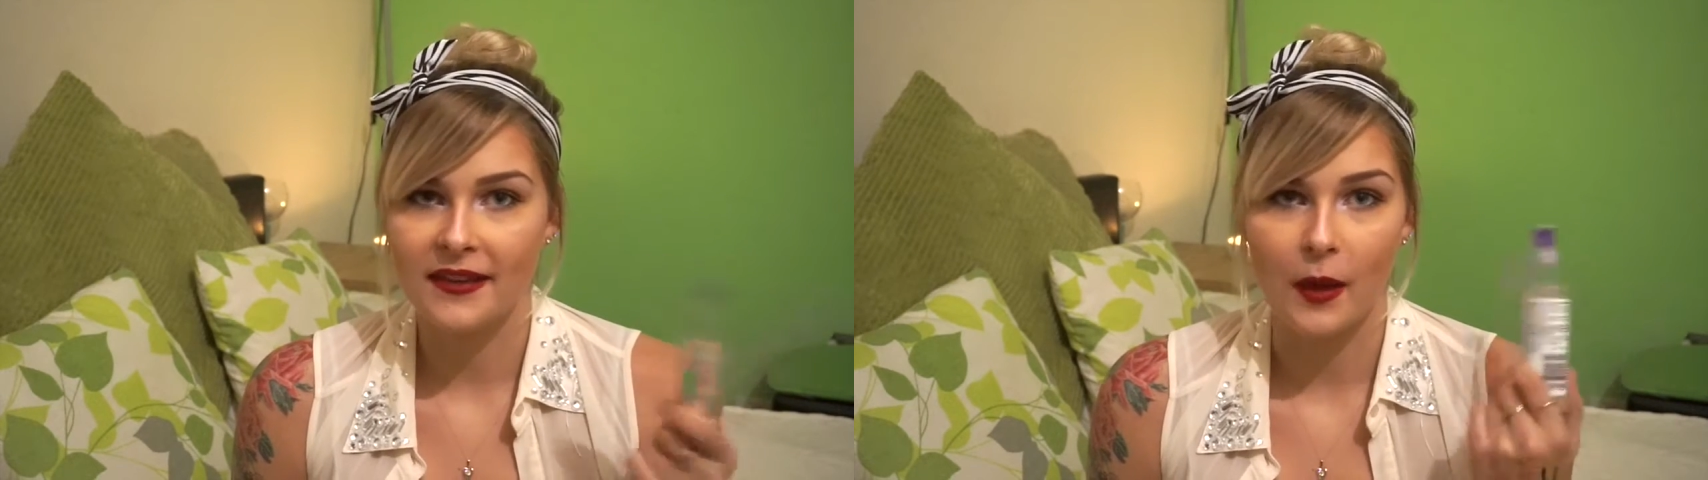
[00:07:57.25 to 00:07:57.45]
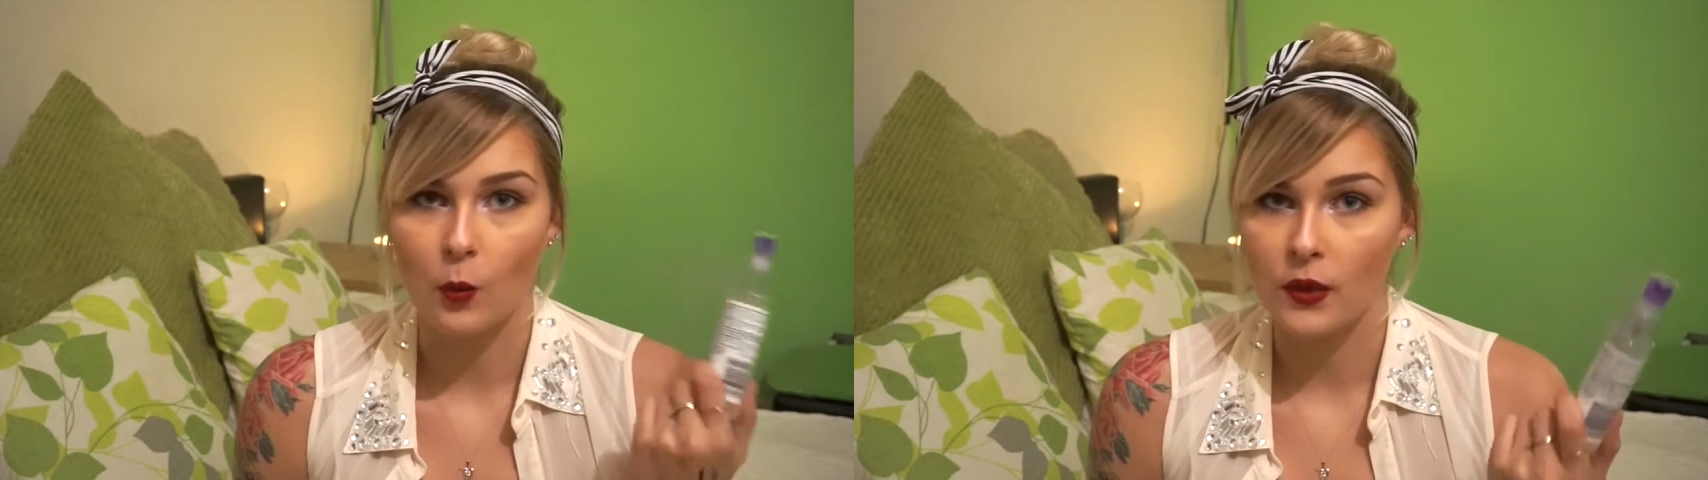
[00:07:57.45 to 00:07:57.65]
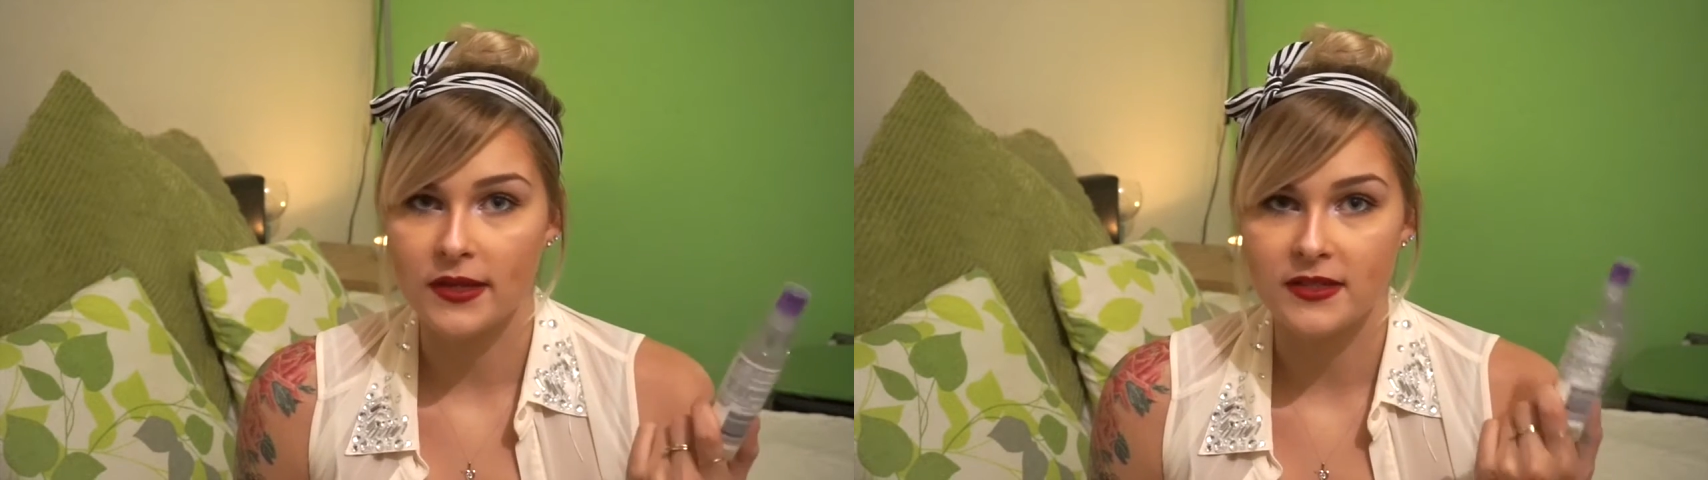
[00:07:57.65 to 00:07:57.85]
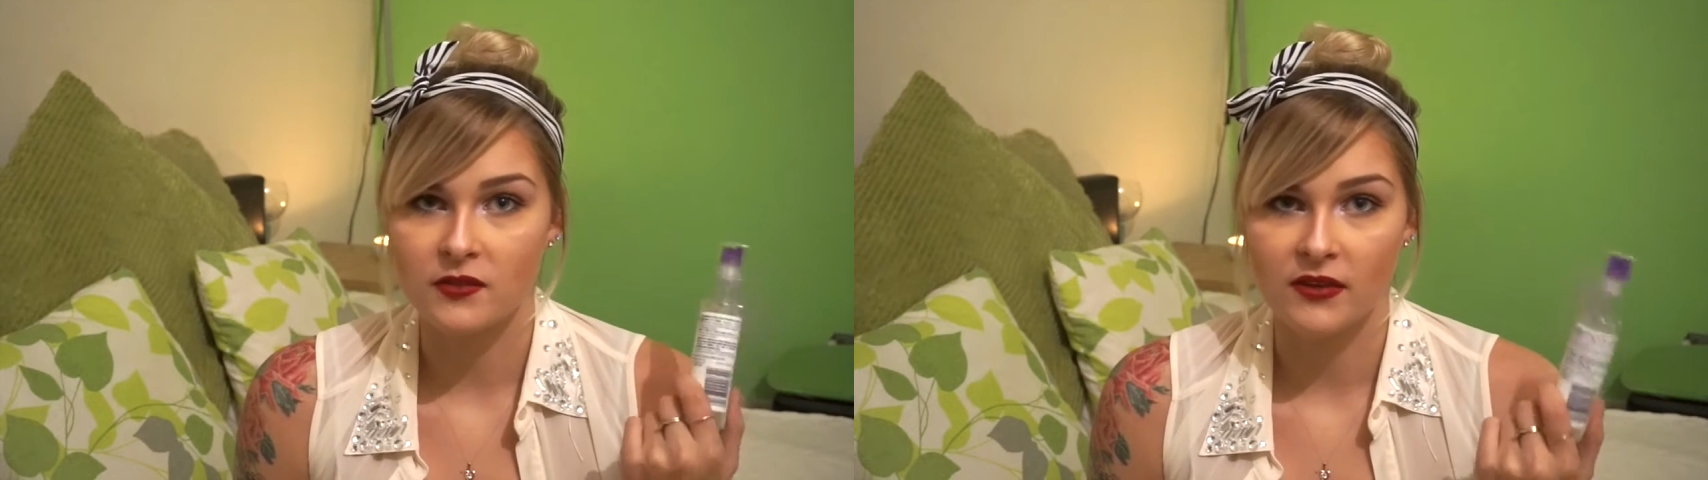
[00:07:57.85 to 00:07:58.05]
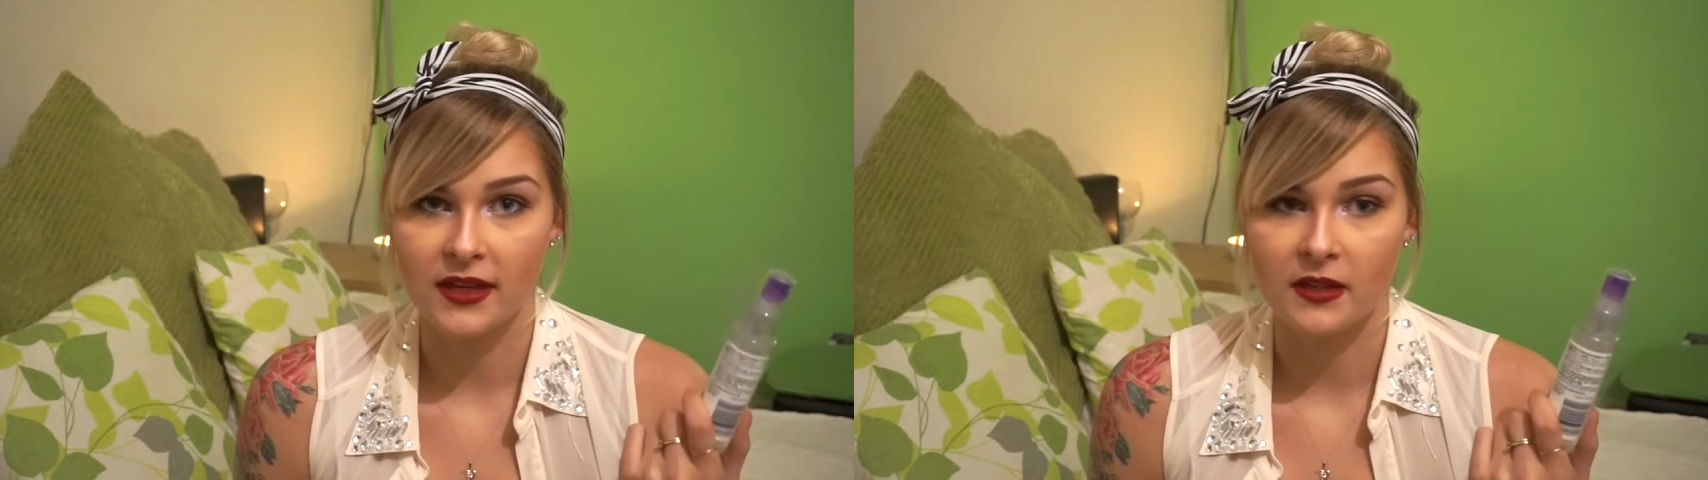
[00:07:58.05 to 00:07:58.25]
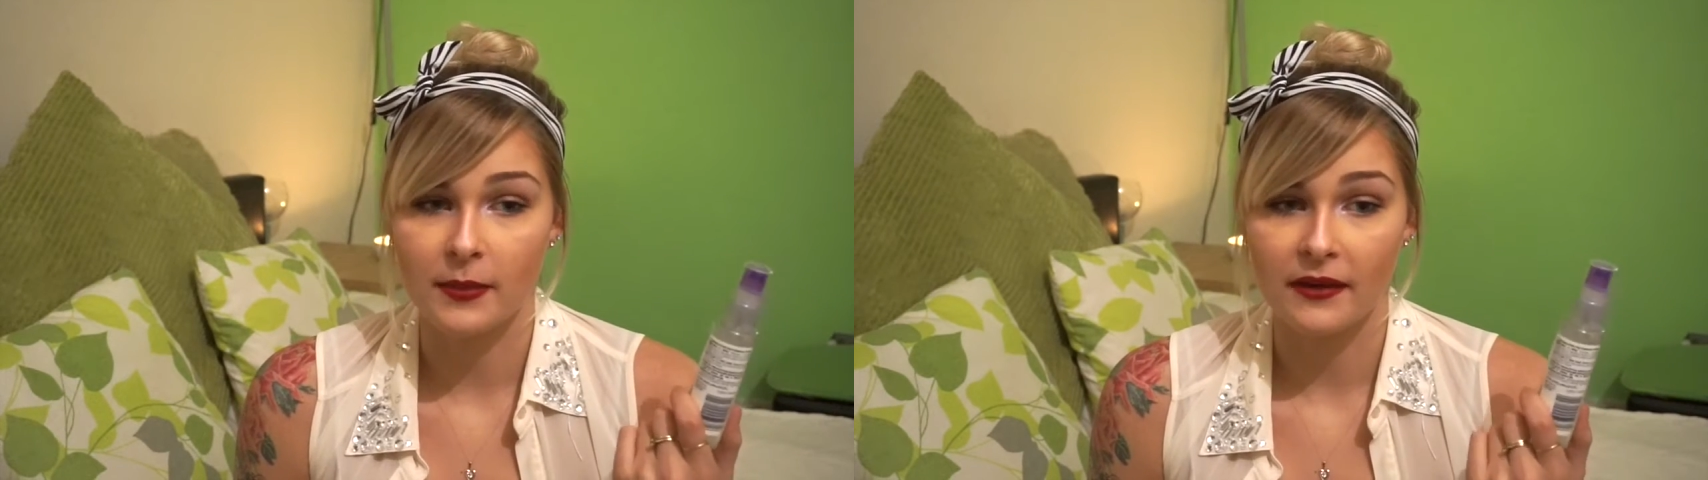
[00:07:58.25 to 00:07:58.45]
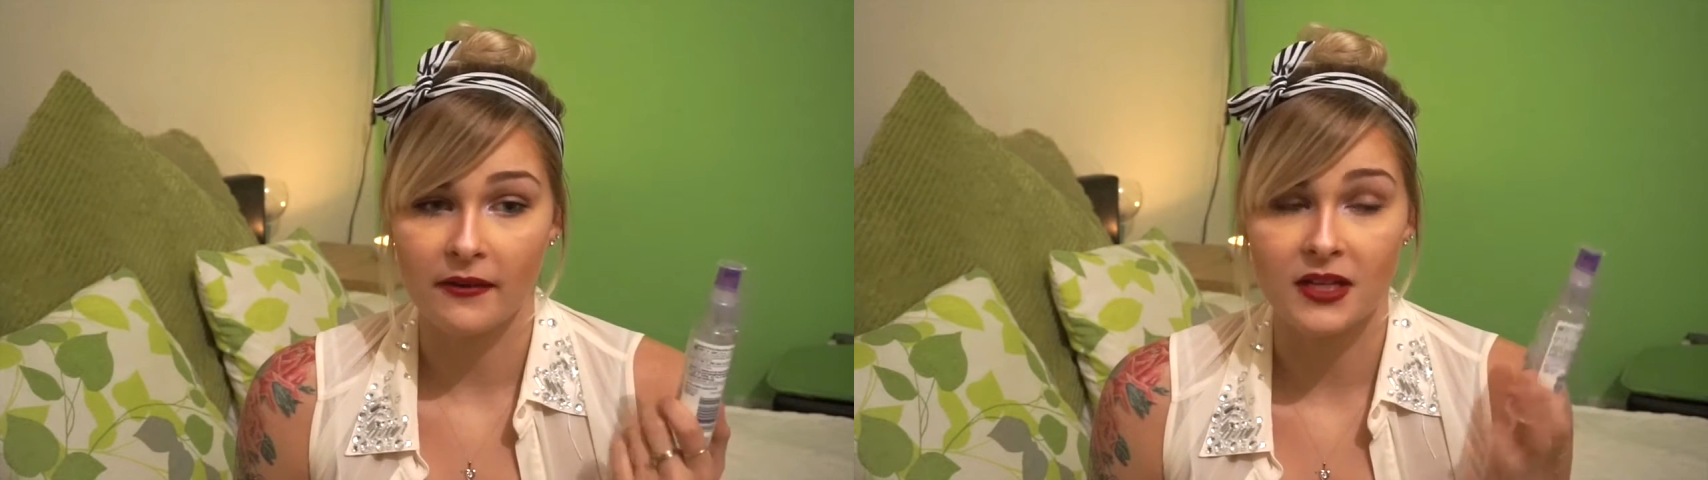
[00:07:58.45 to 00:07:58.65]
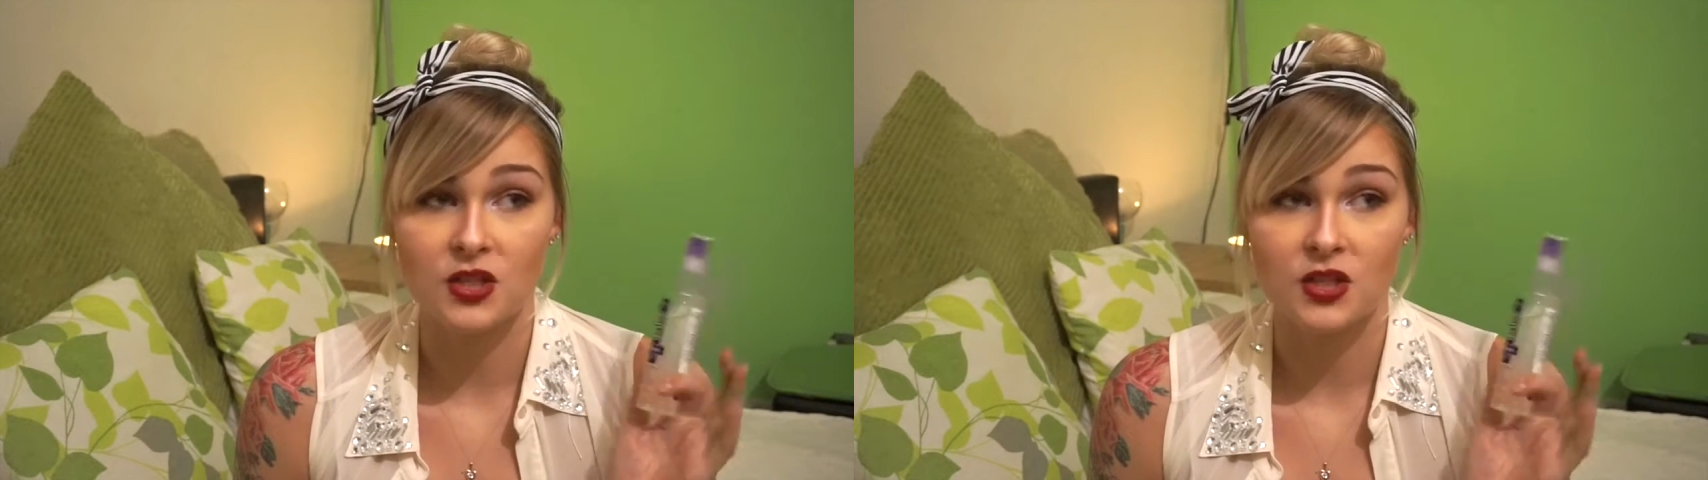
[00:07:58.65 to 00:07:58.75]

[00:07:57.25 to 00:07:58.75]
that wind and rain in the background.